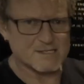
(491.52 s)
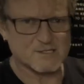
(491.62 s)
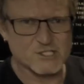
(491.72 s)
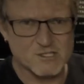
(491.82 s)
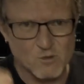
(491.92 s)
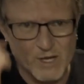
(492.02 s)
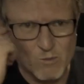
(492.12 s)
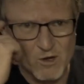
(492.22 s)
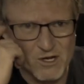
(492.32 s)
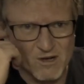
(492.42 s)
so just a quick
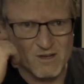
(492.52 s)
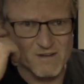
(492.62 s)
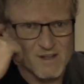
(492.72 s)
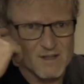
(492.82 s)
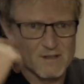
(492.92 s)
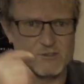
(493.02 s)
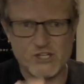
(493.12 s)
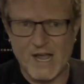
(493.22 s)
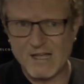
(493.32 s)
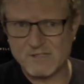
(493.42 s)
word on
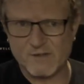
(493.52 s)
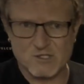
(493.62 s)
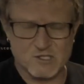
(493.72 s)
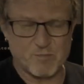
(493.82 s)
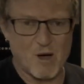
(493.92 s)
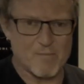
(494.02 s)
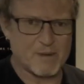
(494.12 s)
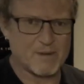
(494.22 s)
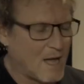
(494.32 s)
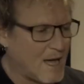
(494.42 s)
jazz versus
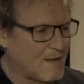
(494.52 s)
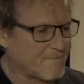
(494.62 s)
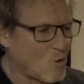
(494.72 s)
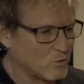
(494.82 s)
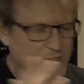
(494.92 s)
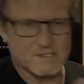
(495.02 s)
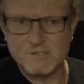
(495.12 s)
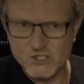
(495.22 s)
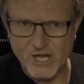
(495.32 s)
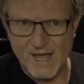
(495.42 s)
pop. I've called this
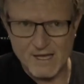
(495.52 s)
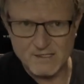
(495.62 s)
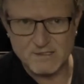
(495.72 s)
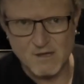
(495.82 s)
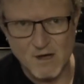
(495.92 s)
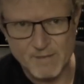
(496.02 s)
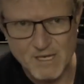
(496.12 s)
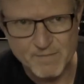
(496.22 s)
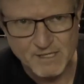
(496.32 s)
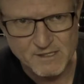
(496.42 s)
jazz harmony,
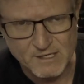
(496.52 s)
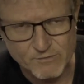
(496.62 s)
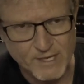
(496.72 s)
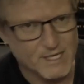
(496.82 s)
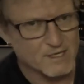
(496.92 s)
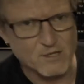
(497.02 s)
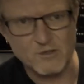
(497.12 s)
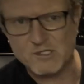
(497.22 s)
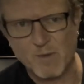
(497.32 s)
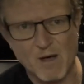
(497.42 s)
but it really
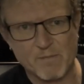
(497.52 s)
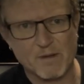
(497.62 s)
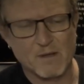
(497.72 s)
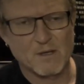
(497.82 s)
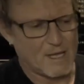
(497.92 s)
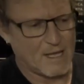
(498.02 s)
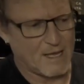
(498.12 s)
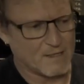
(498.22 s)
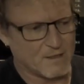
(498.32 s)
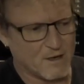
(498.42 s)
includes pop.
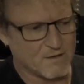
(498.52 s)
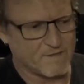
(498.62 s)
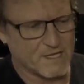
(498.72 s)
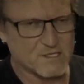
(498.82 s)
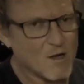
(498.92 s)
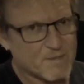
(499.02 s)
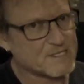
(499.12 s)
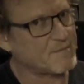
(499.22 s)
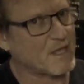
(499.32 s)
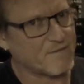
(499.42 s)
And a lot of the examples
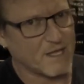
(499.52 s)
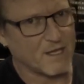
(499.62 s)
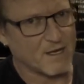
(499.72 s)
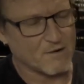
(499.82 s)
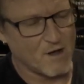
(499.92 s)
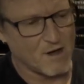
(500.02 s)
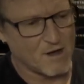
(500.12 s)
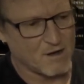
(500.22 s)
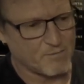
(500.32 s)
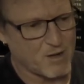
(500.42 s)
I'm giving here
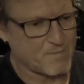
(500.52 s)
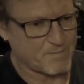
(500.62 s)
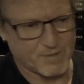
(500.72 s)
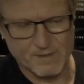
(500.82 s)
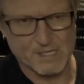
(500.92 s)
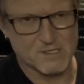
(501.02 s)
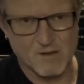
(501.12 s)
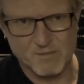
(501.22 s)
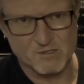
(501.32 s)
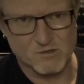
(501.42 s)
are pop
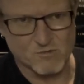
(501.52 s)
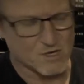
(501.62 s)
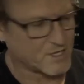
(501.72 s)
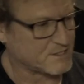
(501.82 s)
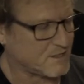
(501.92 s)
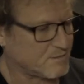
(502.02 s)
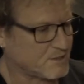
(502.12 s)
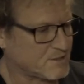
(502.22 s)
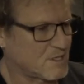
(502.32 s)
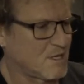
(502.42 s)
examples or rock
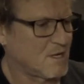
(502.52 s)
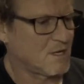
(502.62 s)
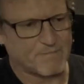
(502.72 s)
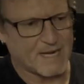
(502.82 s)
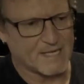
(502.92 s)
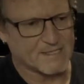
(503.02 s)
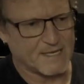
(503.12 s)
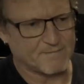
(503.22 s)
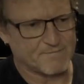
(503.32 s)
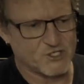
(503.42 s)
examples. But as
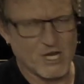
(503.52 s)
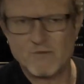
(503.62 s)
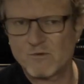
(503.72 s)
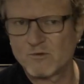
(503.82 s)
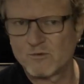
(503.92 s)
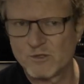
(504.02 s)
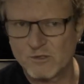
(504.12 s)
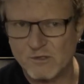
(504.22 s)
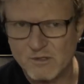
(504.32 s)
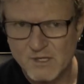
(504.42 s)
a general
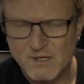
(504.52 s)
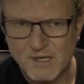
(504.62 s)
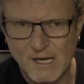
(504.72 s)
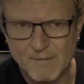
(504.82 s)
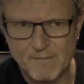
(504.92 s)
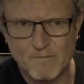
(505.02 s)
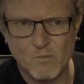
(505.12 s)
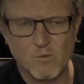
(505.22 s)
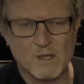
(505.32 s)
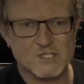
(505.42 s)
rule,
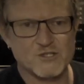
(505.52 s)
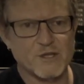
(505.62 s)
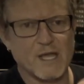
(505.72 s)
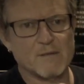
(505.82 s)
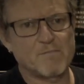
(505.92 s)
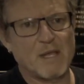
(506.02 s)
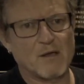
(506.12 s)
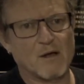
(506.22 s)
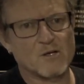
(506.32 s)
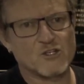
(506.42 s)
once you get
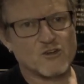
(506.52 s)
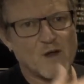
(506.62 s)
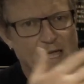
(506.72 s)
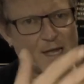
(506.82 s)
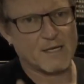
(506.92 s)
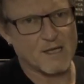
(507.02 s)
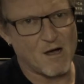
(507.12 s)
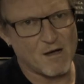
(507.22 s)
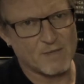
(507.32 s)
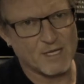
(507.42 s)
beyond triadic
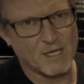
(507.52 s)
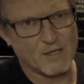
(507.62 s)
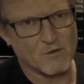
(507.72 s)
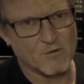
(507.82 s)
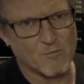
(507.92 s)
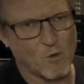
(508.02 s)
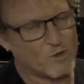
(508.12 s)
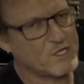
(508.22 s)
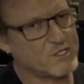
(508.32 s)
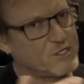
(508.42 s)
harmony, you're more
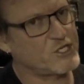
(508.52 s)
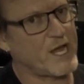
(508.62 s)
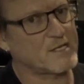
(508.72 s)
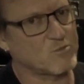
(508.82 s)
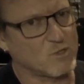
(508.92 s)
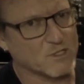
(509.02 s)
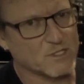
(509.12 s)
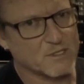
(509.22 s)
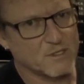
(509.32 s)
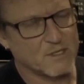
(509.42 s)
into the jazz world.
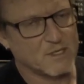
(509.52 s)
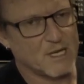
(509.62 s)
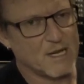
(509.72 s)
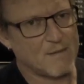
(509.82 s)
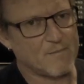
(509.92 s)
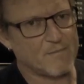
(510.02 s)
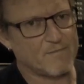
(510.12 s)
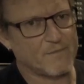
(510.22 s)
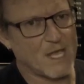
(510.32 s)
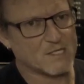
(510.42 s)

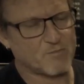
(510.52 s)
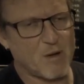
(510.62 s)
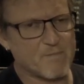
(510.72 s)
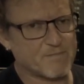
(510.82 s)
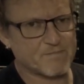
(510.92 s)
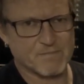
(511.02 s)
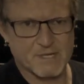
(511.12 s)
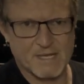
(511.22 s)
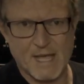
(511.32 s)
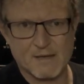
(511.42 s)
Yes, pop
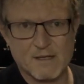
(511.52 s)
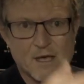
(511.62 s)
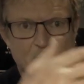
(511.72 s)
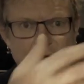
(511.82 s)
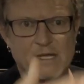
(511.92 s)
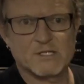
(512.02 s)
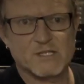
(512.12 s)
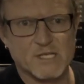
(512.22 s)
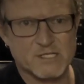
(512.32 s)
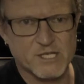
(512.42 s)
can go into
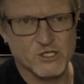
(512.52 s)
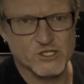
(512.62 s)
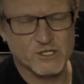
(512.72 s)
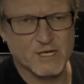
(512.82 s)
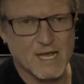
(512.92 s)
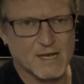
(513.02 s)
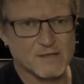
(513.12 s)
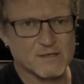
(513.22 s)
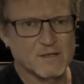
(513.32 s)
the extension land,